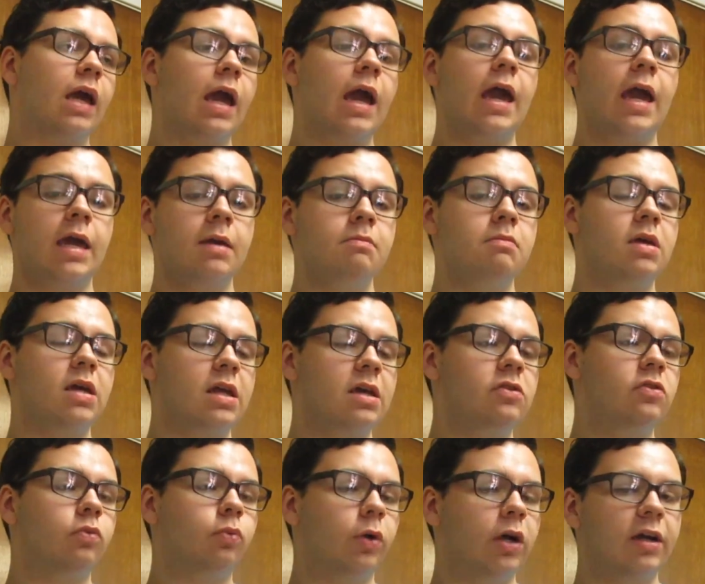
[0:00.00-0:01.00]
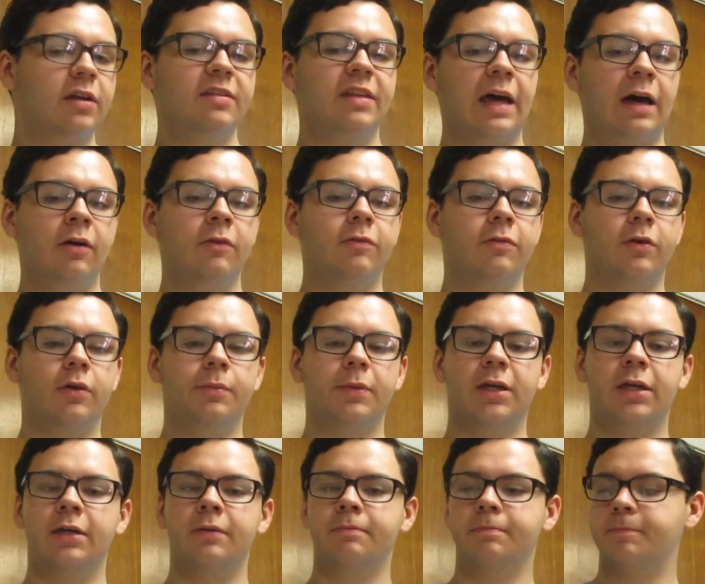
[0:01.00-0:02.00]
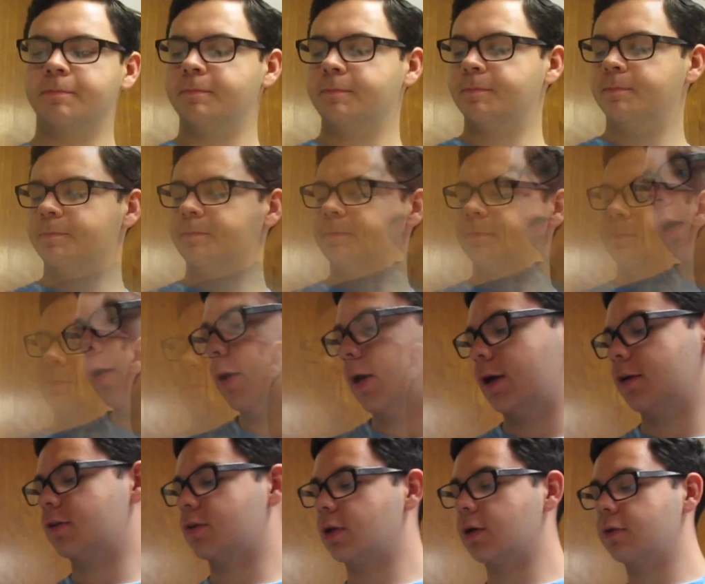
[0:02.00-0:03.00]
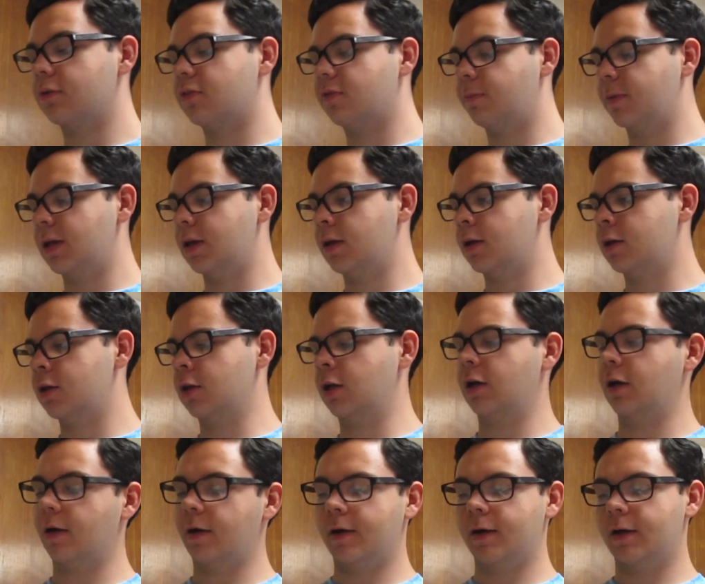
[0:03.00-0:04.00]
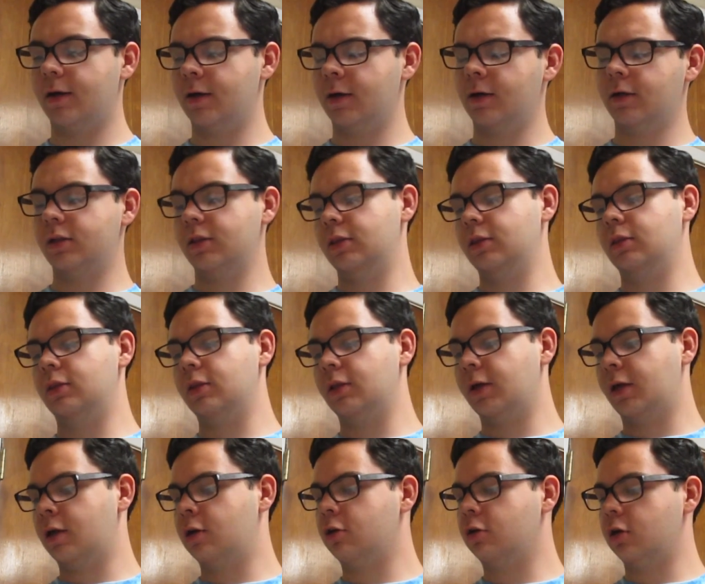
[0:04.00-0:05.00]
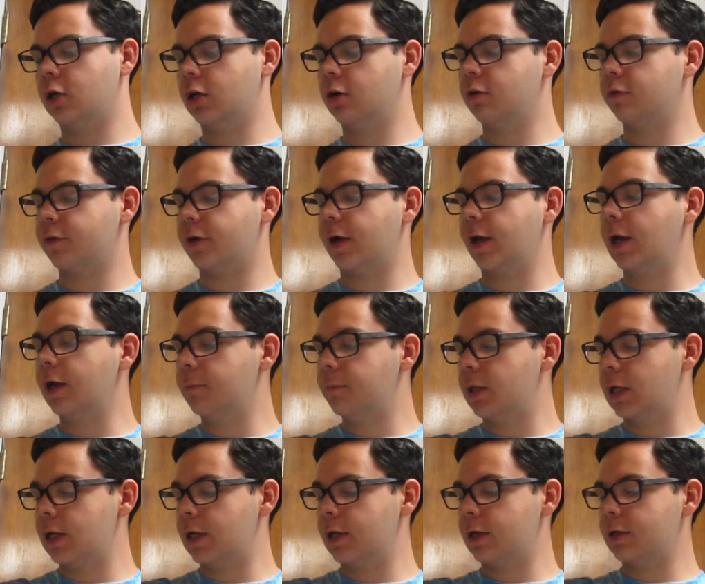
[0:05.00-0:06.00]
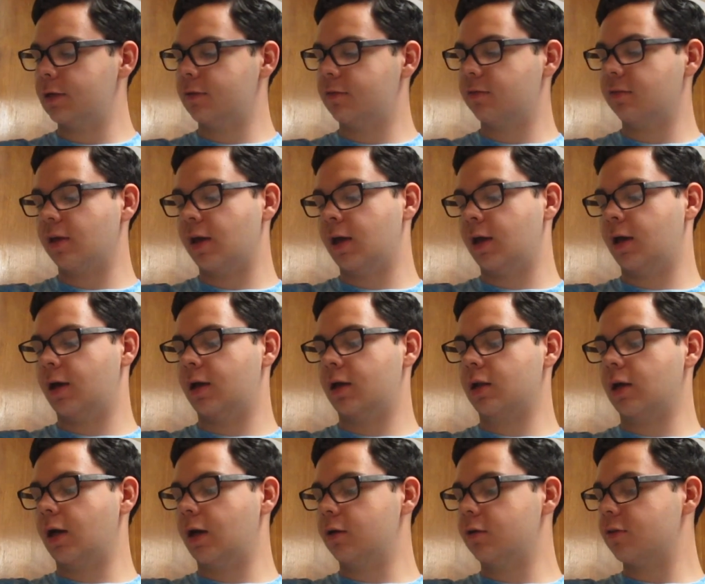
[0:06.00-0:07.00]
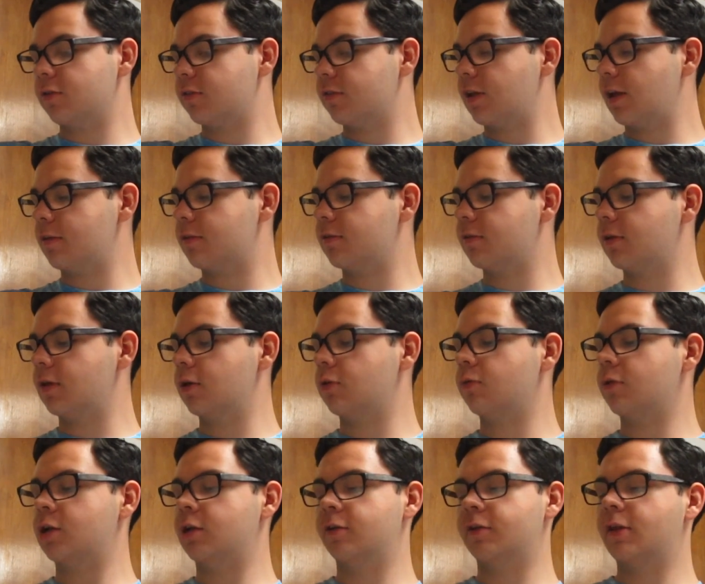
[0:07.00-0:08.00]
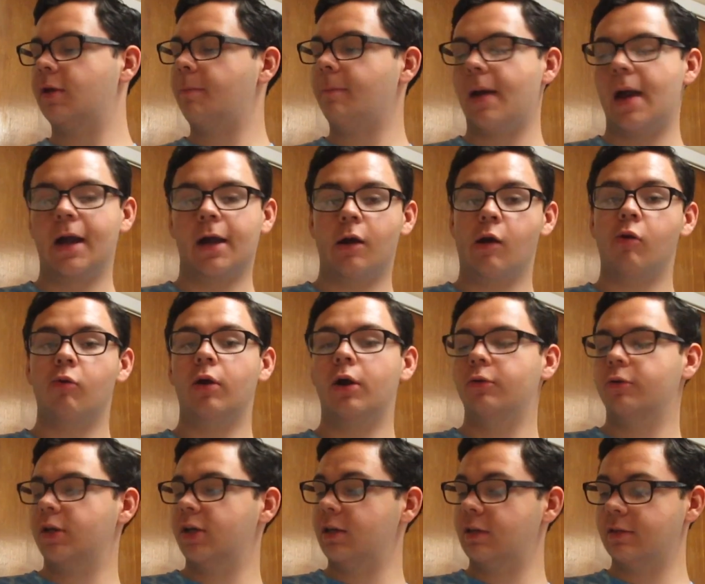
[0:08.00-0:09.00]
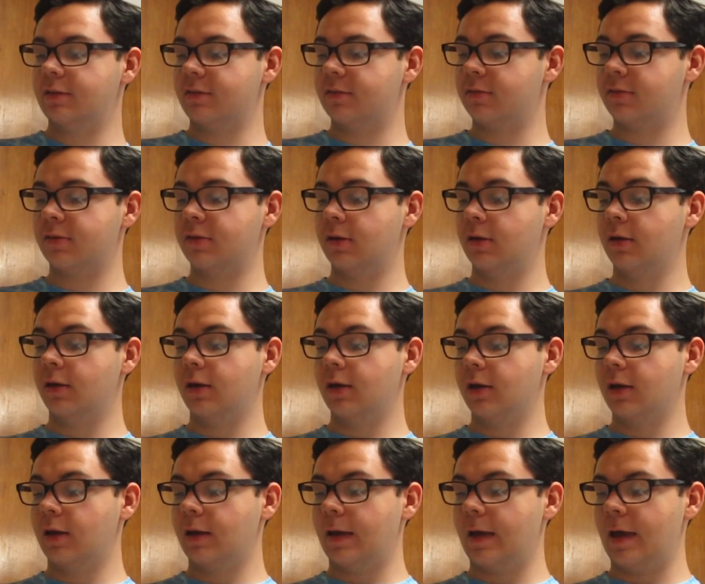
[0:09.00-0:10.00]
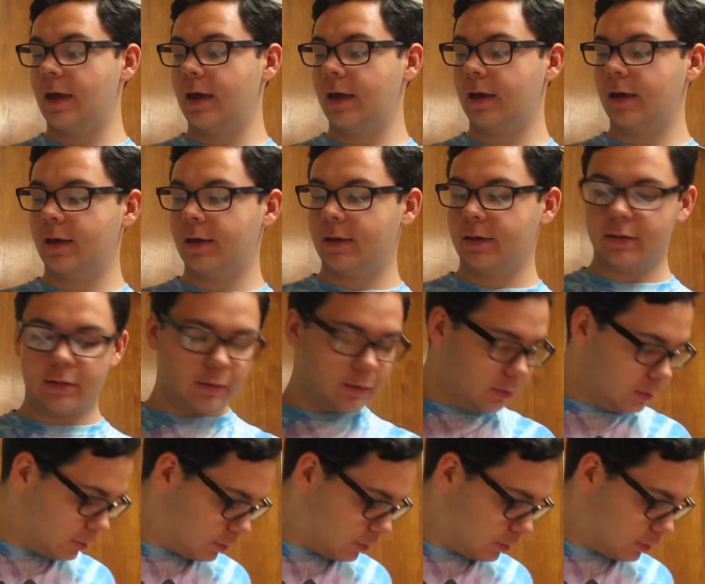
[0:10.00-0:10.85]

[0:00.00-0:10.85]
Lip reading: 8 minutes works out for me. Alright, so it's been a little over 8 minutes, and I just tested one of the macaronis, and,